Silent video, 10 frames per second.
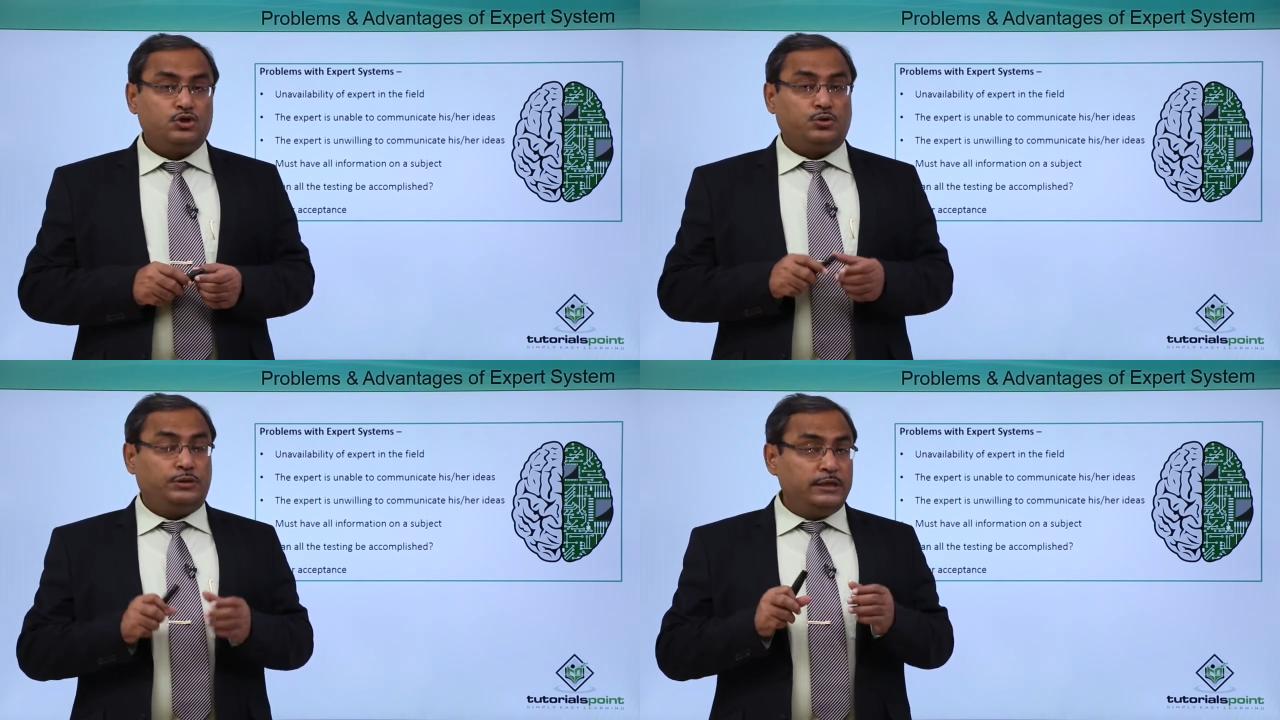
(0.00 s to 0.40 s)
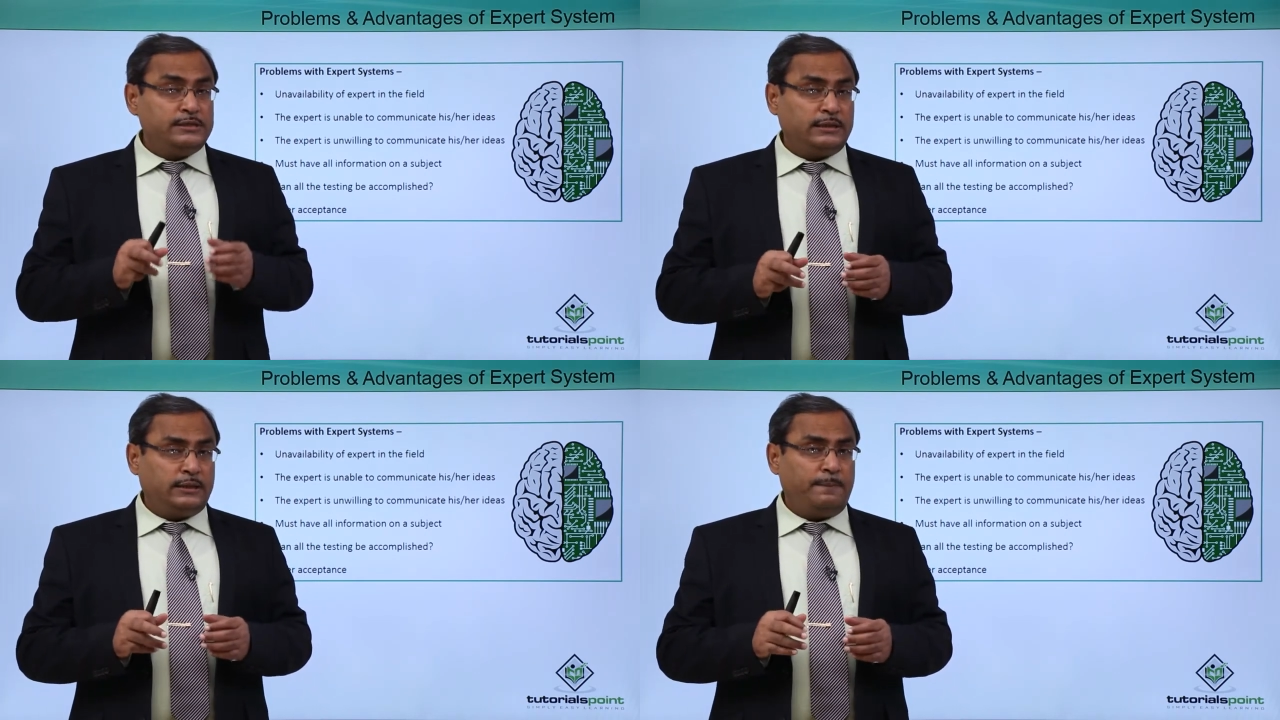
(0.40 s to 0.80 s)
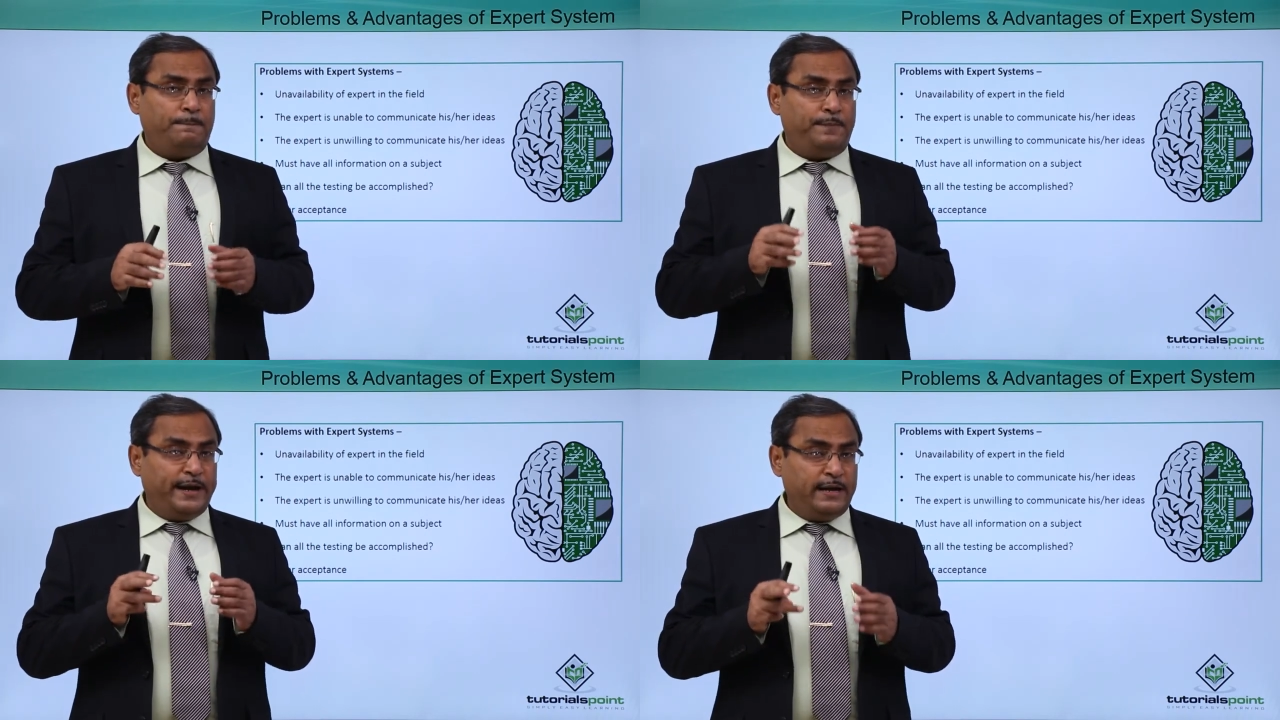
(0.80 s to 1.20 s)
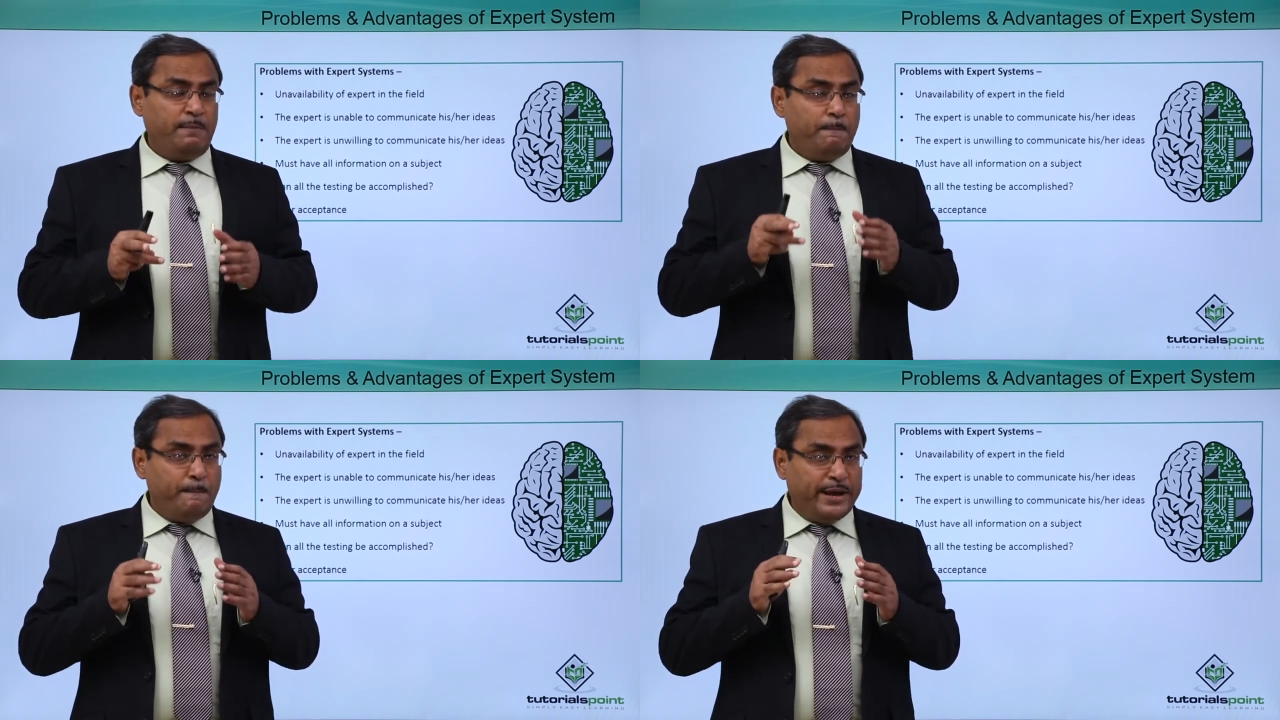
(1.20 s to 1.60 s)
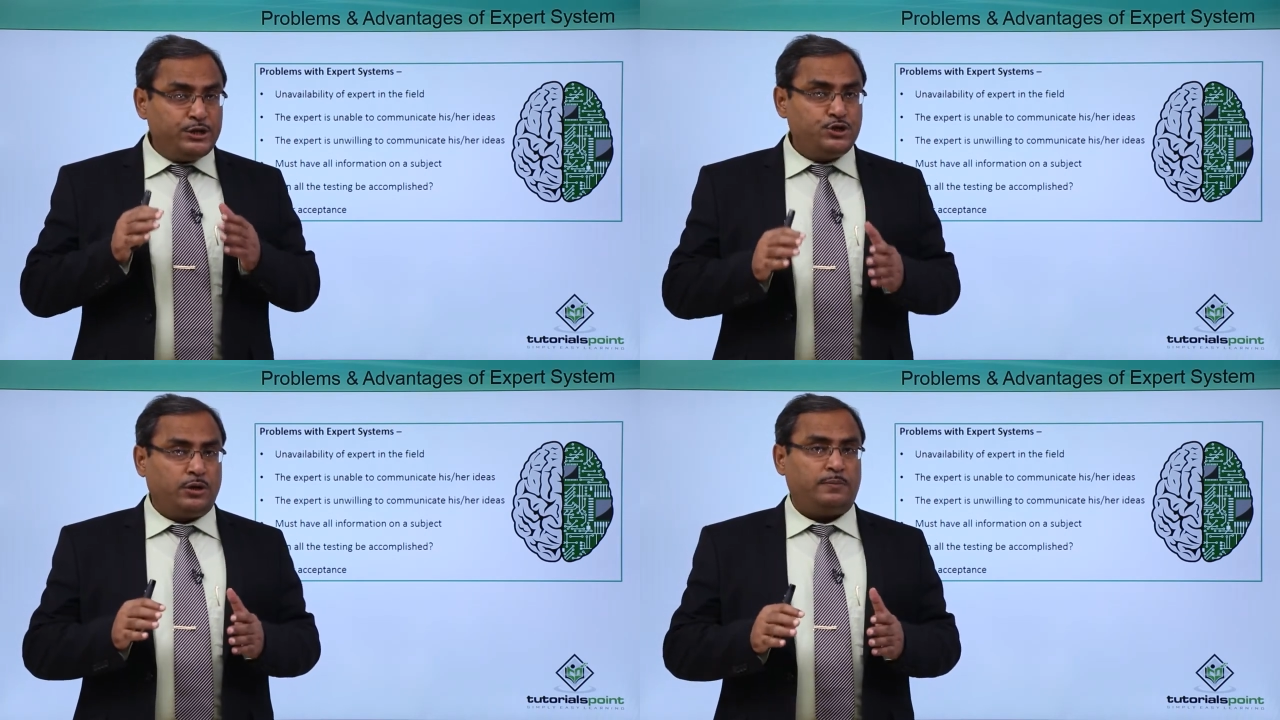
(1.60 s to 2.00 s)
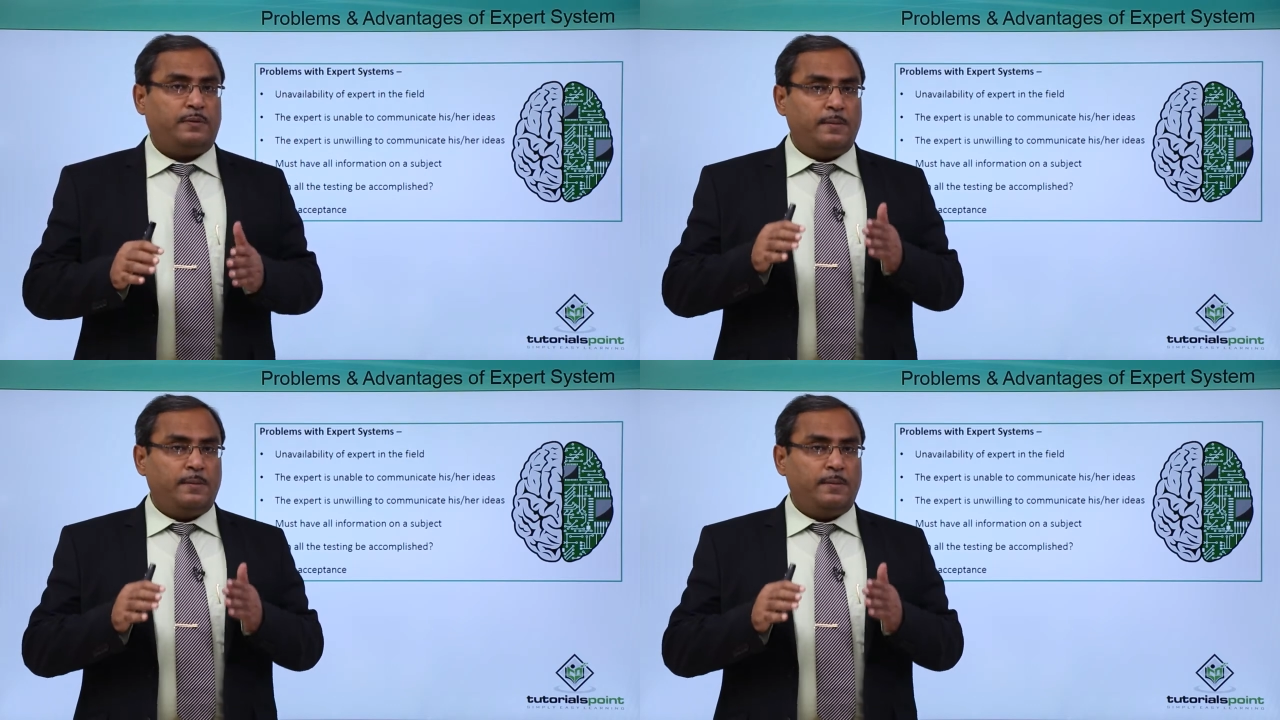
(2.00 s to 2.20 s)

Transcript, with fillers: So these are the very major